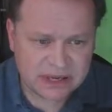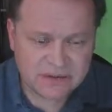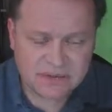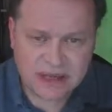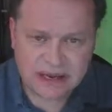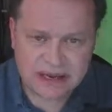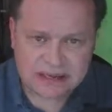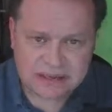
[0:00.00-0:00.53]

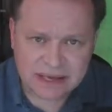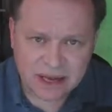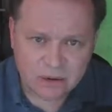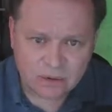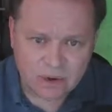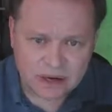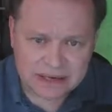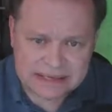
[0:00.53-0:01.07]
that is, I
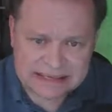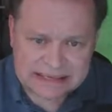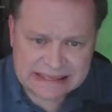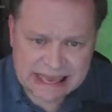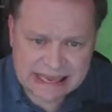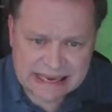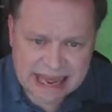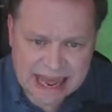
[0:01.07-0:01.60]
want to
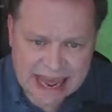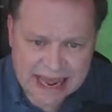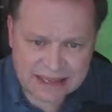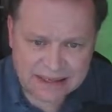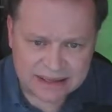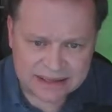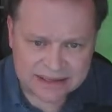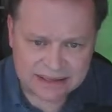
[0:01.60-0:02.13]
send
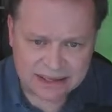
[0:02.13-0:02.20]
Alice